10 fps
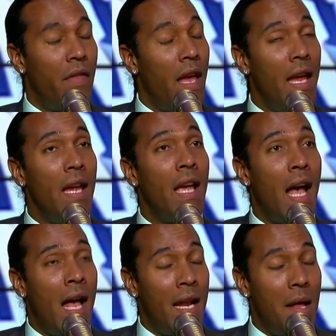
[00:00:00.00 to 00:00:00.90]
They
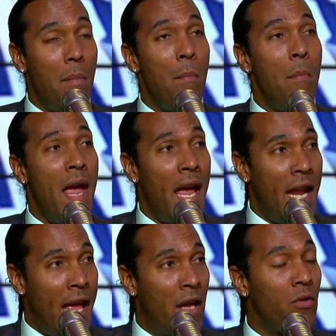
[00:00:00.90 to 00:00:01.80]
got
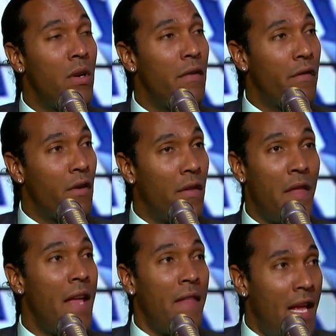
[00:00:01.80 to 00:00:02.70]
manhandled up
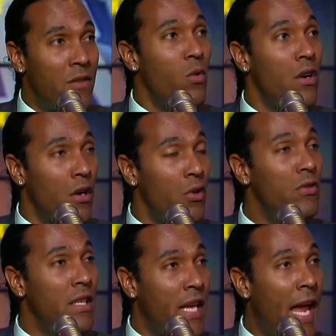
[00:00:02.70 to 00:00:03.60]
front. That's where they're
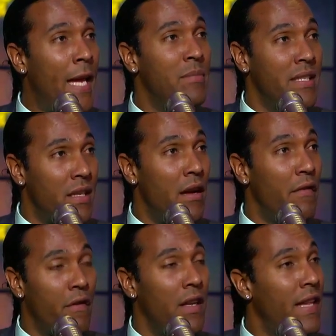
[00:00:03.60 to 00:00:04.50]
losing games, is
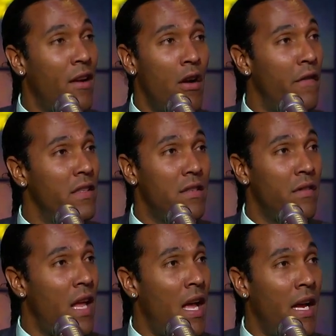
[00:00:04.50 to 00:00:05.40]
up front. That
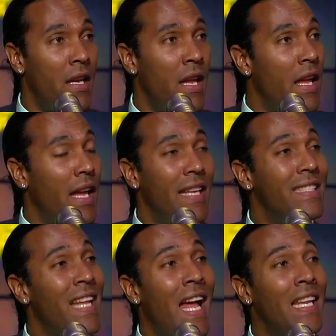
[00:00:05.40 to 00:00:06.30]
offensive line
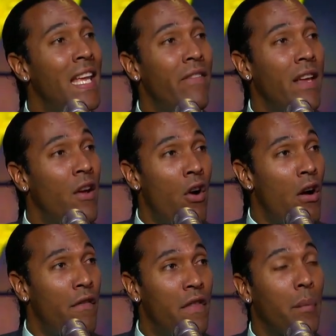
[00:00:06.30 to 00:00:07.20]
is not giving
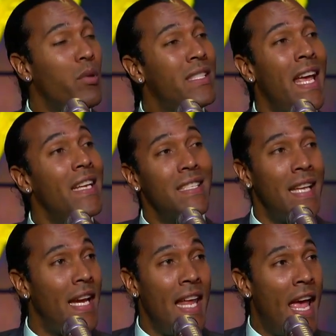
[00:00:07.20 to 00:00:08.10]
Goff the
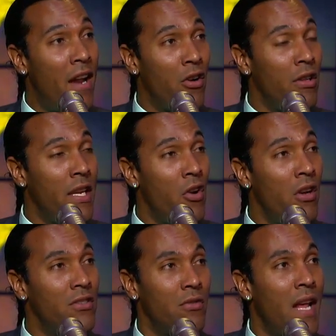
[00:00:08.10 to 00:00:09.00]
protection that he had early
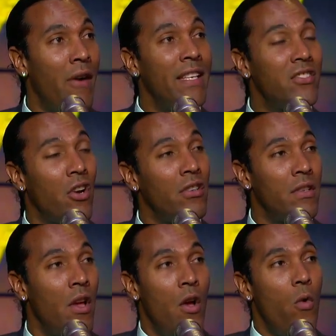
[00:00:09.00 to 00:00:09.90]
on. So now he's
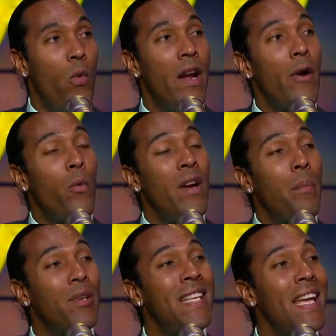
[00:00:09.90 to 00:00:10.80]
starting to, when
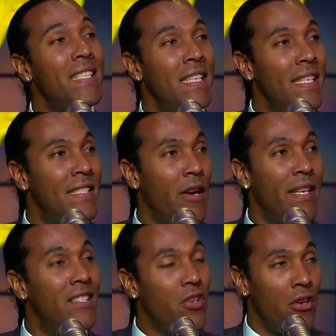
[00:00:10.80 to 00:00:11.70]
the protection is there,
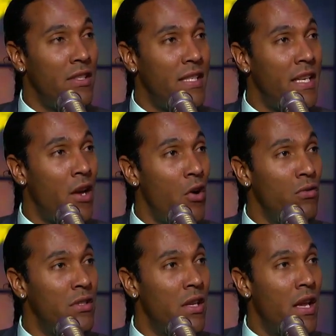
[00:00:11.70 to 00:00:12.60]
he's starting to see
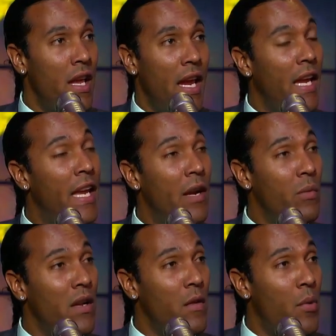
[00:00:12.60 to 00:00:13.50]
ghosts and
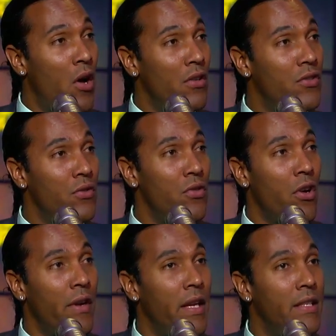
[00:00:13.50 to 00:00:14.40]
getting rid of the ball
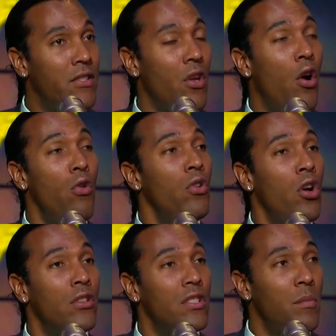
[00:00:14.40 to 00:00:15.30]
sooner. Or he's holding
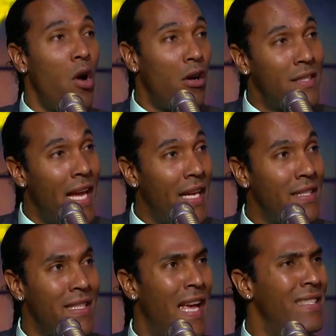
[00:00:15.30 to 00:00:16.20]
on to the ball,
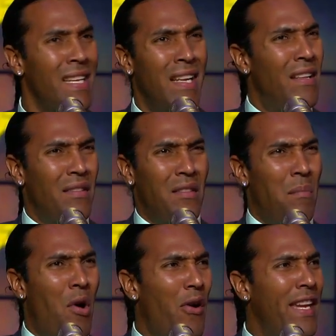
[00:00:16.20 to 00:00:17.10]
taking sacks.
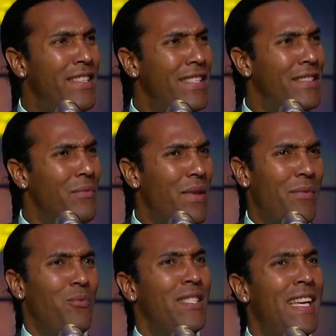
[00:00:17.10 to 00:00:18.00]
The ball he just
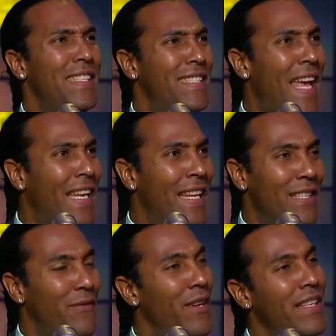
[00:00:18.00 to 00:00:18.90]
was getting sacked
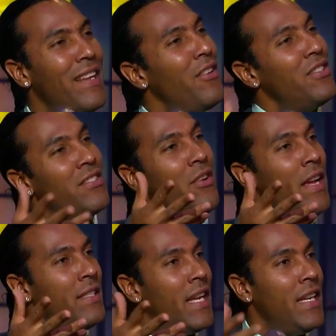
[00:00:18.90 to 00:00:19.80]
against Philly. Oh, just go
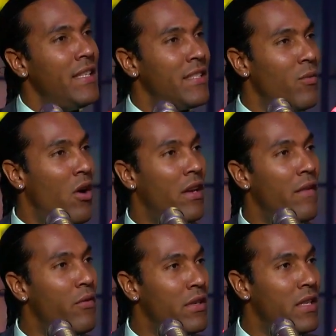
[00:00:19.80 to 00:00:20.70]
ahead and take this and walk
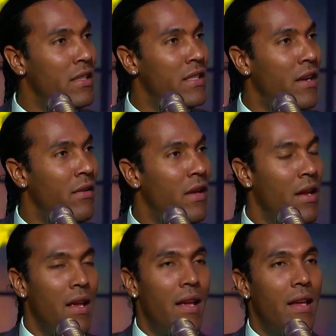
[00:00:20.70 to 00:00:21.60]
in for a touchdown.
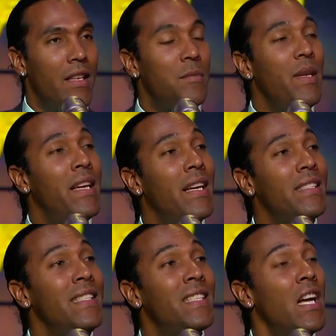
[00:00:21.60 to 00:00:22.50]
It's
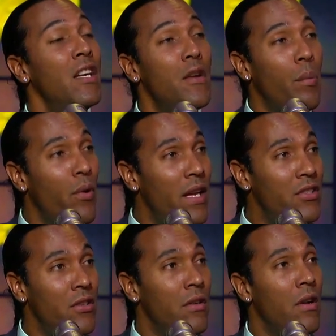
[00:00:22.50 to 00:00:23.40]
because he's under
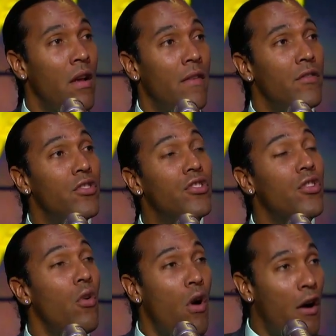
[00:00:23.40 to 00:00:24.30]
pressure
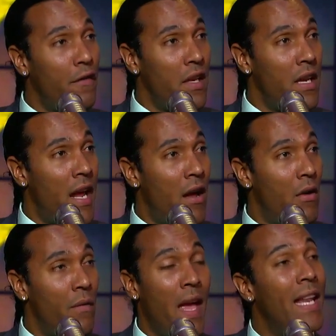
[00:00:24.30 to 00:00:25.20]
so often
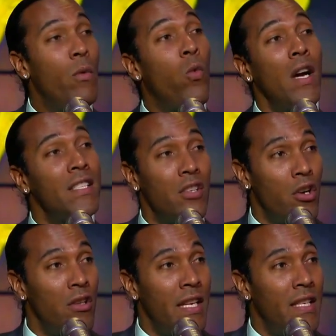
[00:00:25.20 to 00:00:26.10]
now that he wasn't
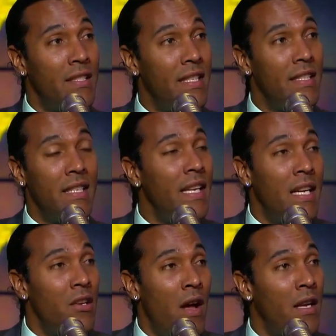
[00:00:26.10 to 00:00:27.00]
early in the season. He
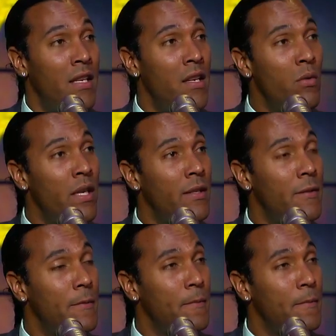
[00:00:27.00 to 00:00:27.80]
doesn't know how to deal with it.